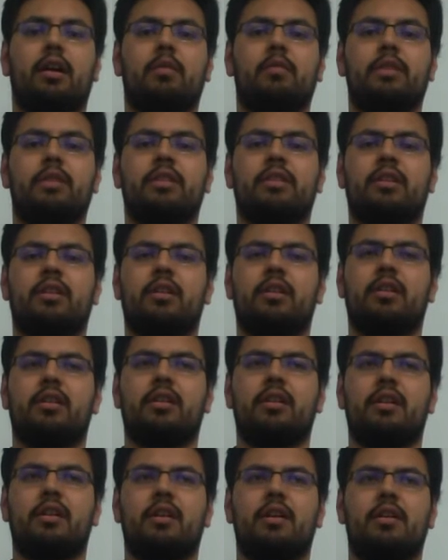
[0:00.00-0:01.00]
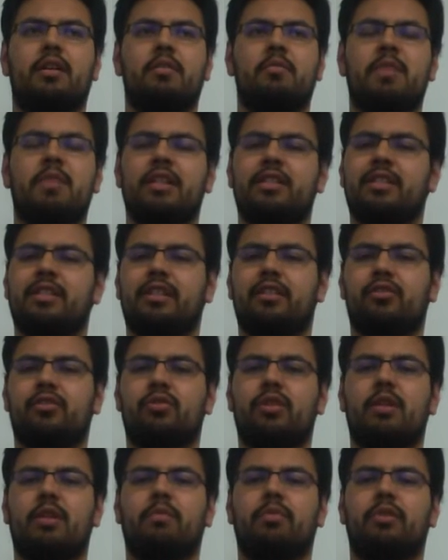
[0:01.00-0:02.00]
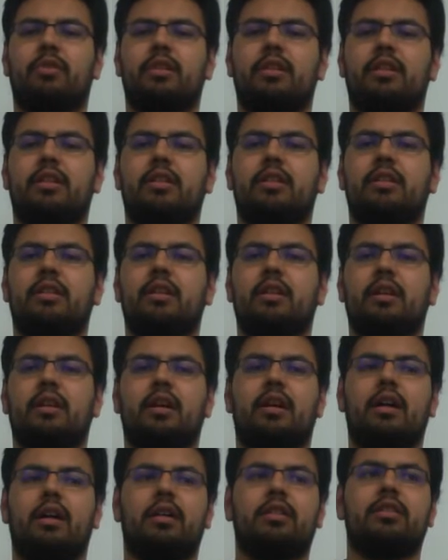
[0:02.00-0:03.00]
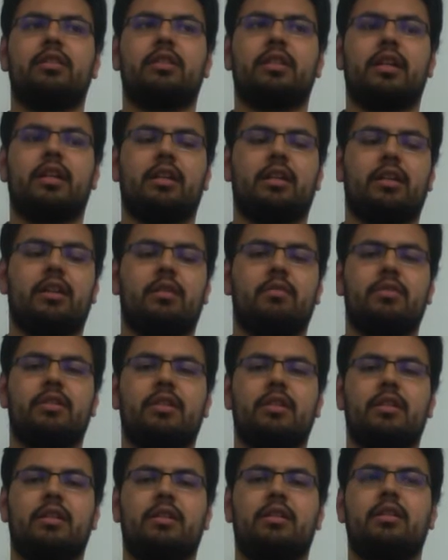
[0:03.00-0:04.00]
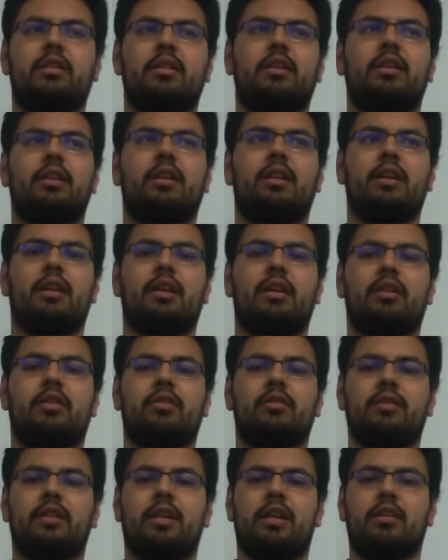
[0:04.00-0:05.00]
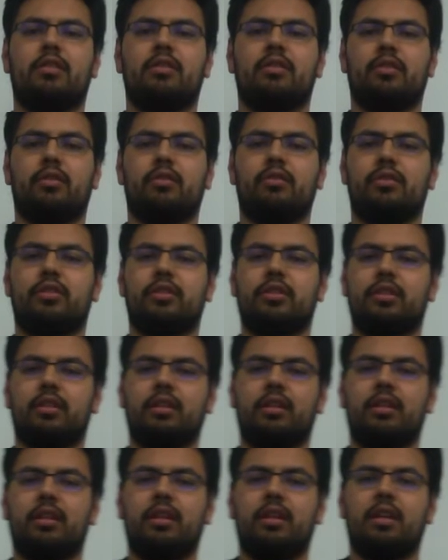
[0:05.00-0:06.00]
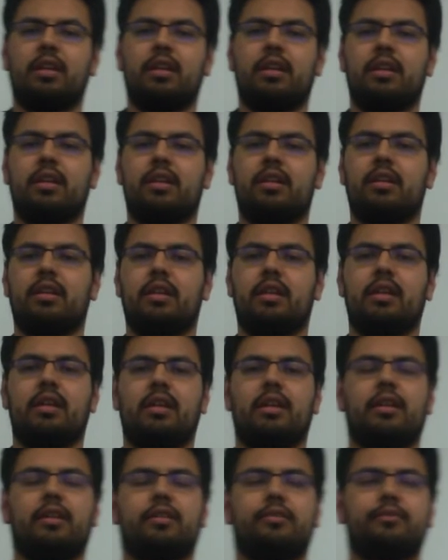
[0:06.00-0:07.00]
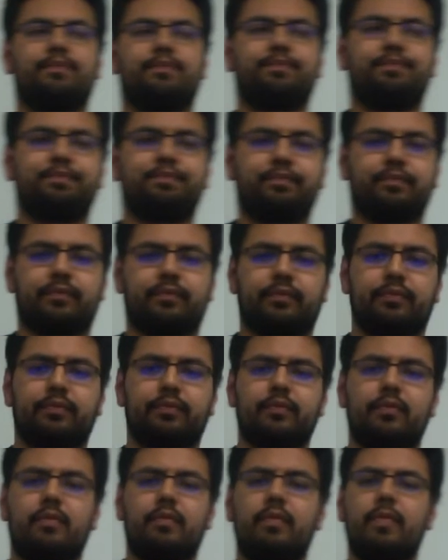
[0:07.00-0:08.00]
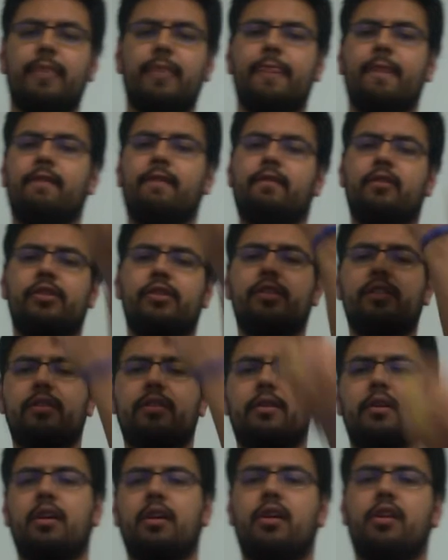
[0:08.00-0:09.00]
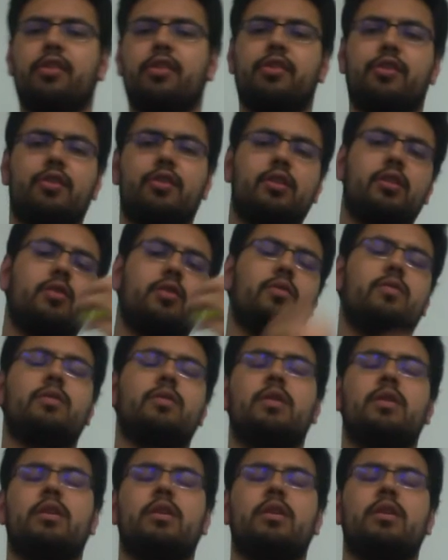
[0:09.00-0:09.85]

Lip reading: It's gonna imagine like a trampoline. It just kind of comes in and goes out. So it's just in and out versus a throw.